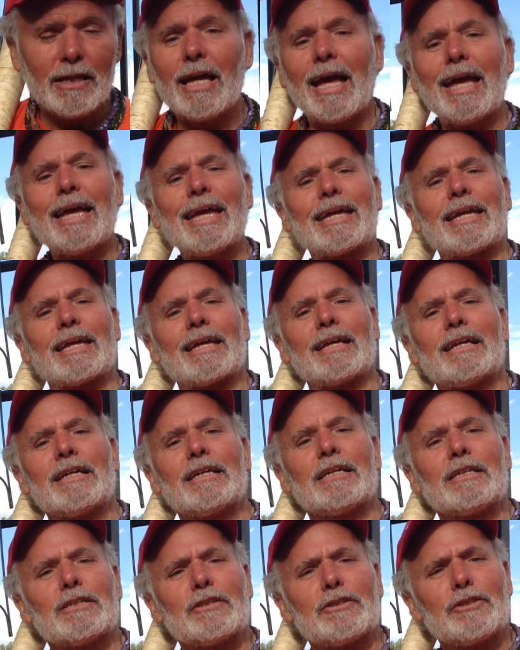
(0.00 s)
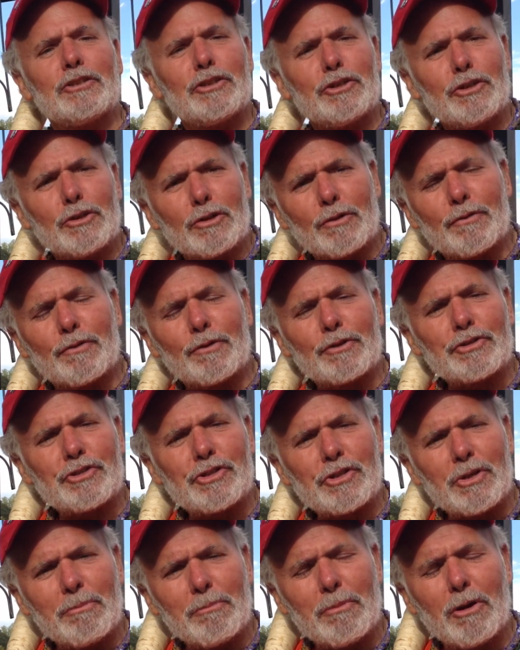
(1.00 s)
Hey, the
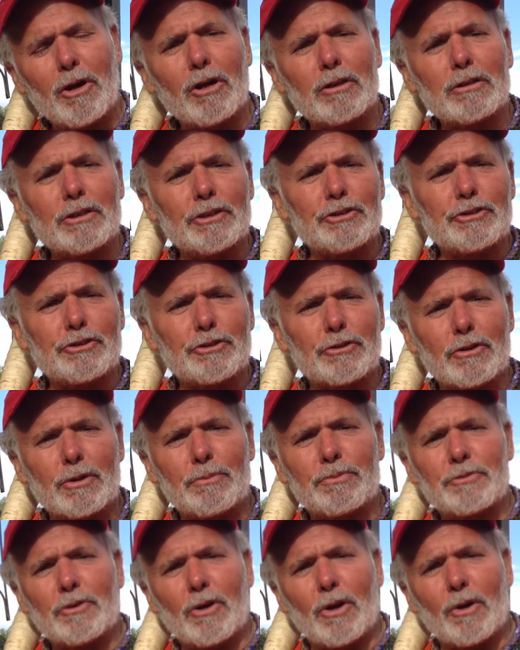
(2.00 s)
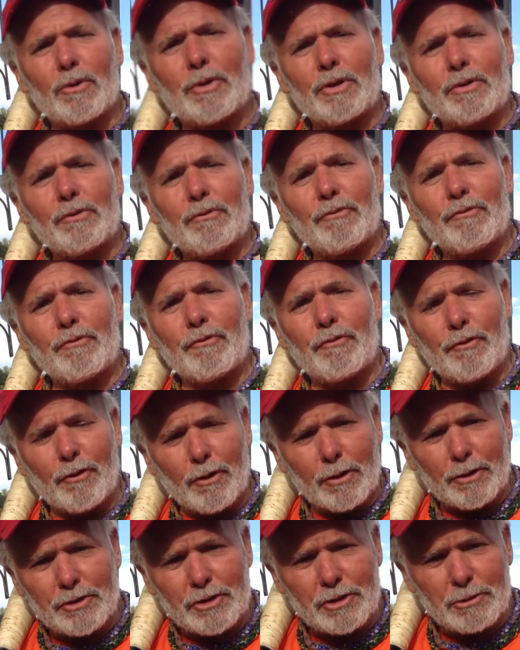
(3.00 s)
University of Maryland Terps are in
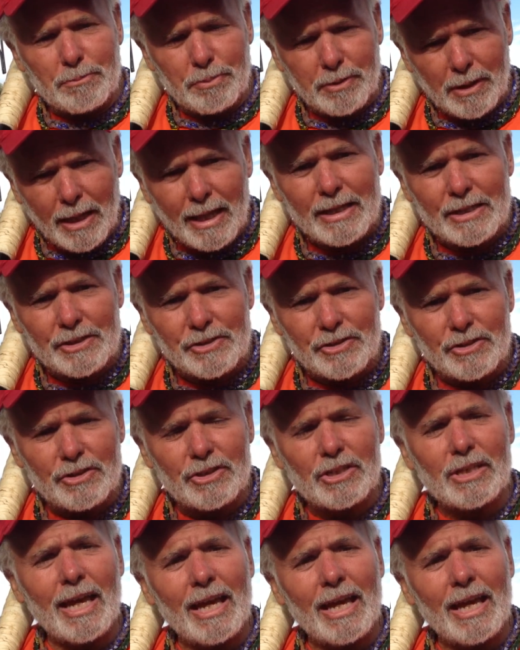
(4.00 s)
first place in the